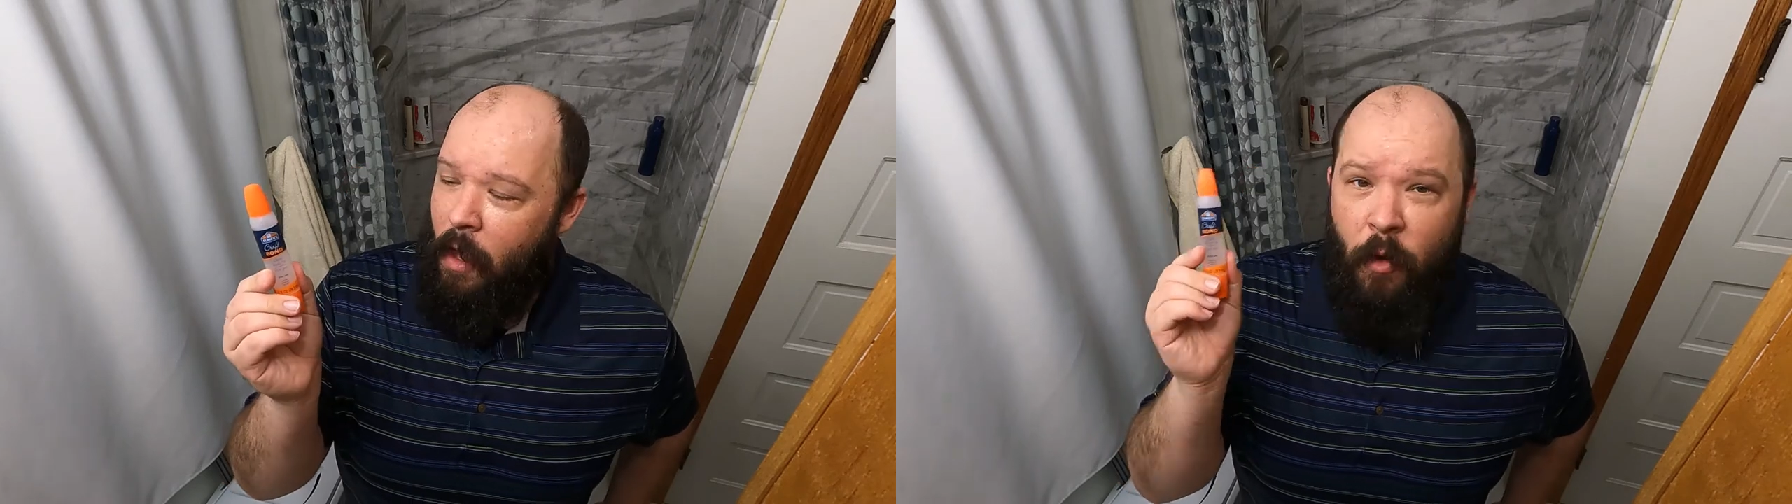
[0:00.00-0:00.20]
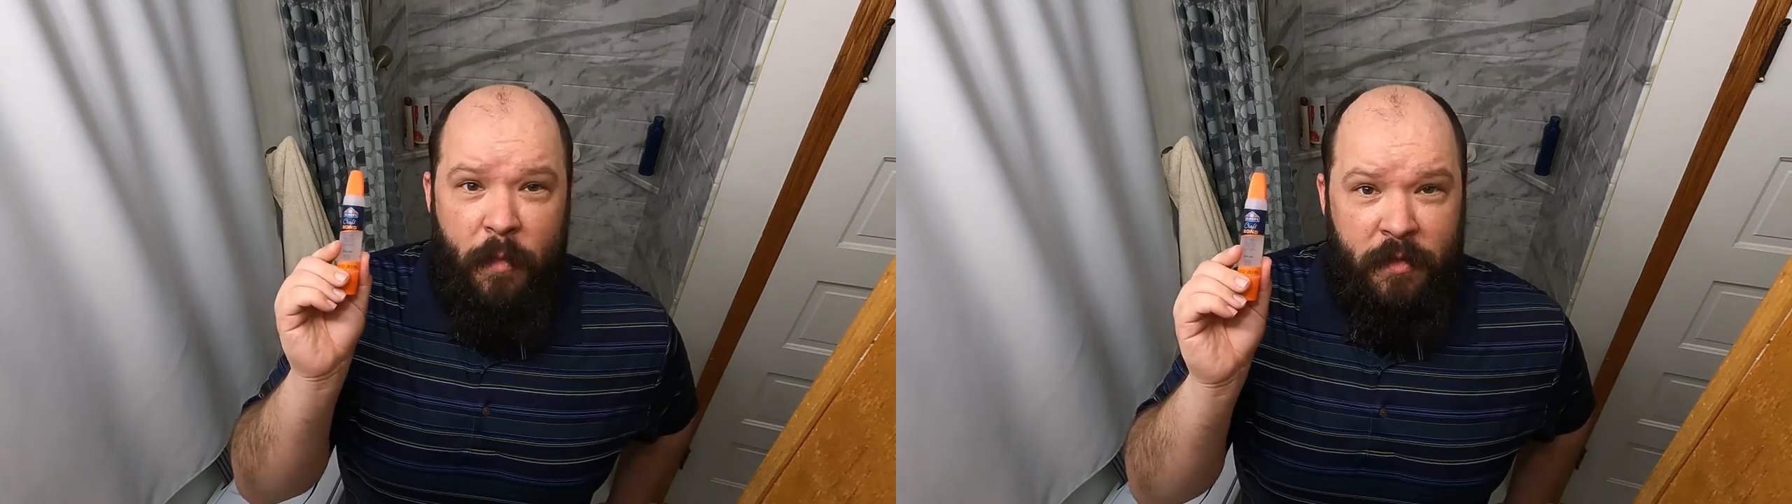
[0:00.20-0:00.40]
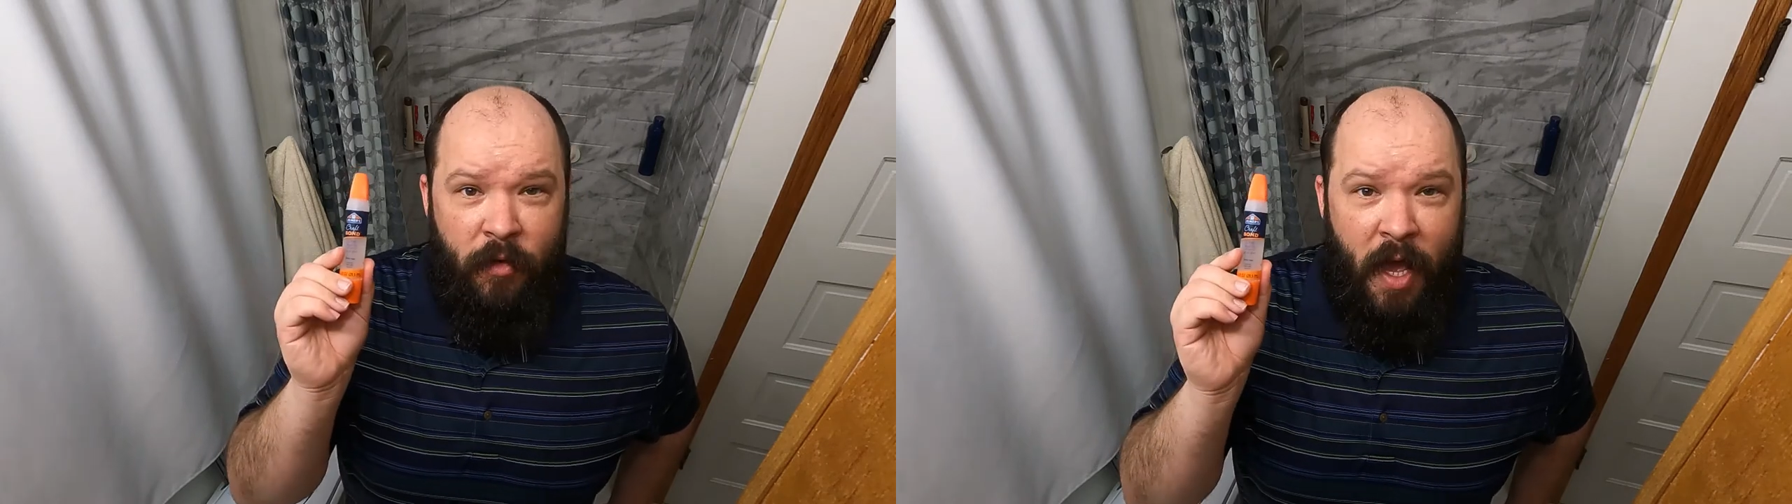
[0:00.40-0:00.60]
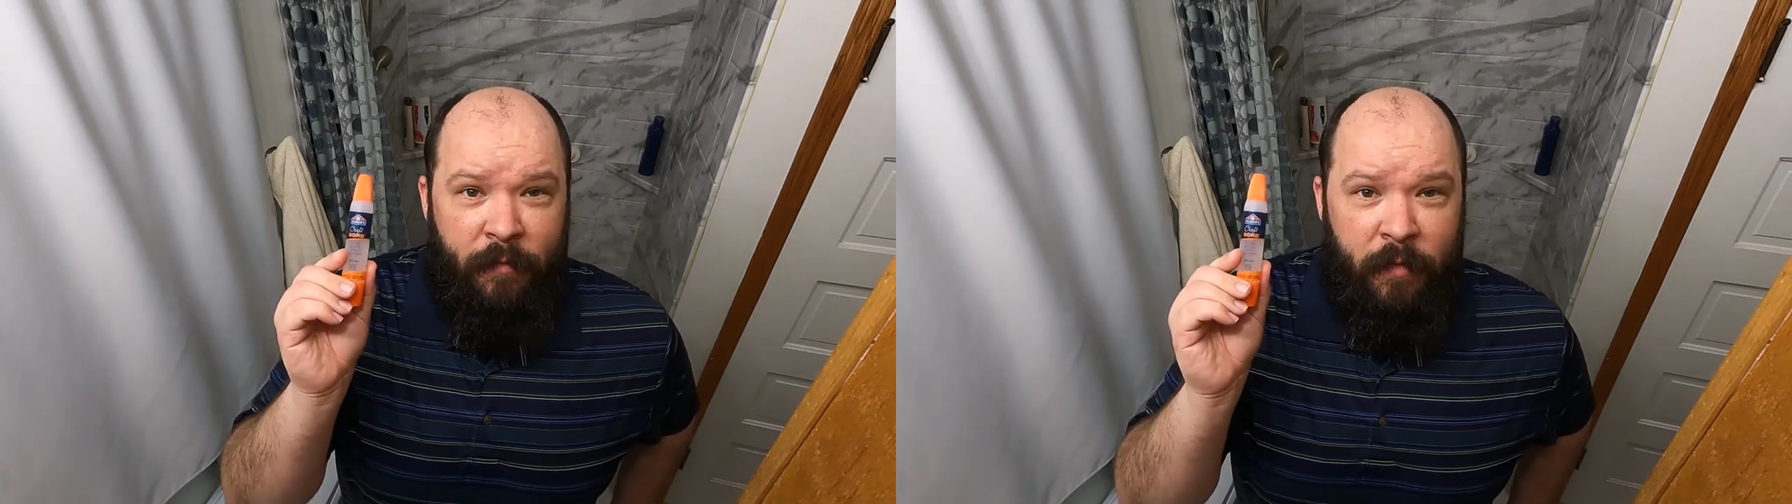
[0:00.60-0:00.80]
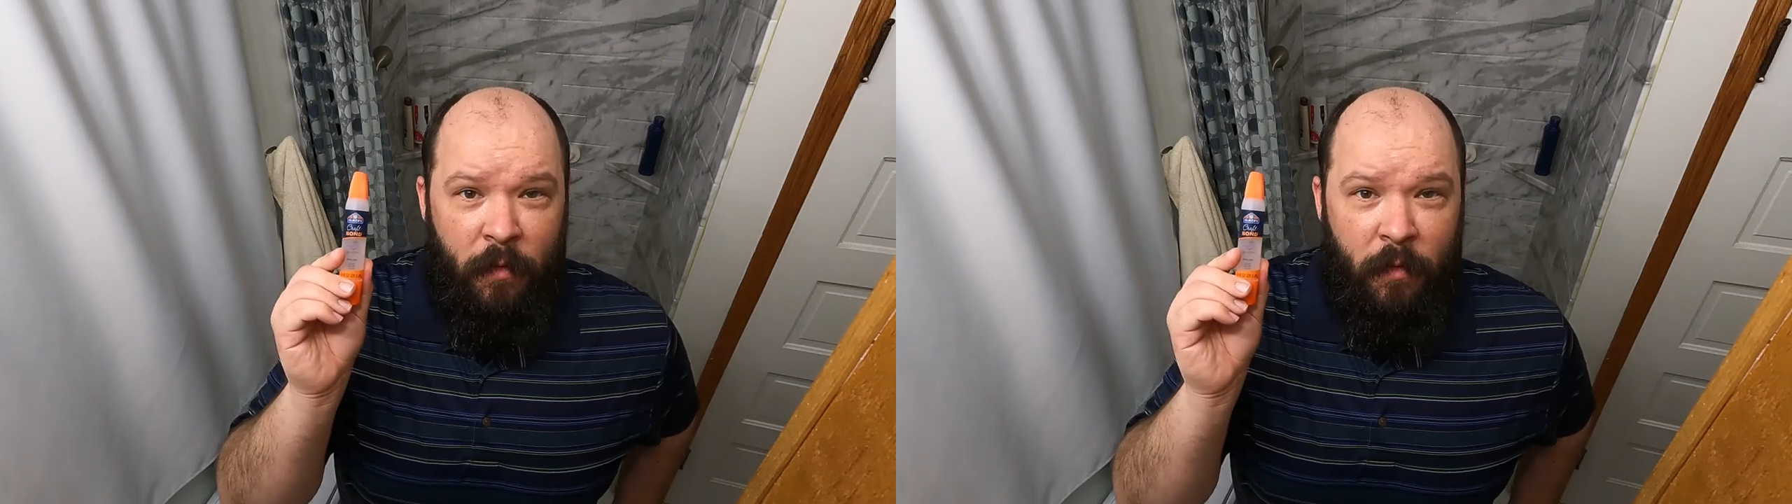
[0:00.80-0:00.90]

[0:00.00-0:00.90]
Elmer's craft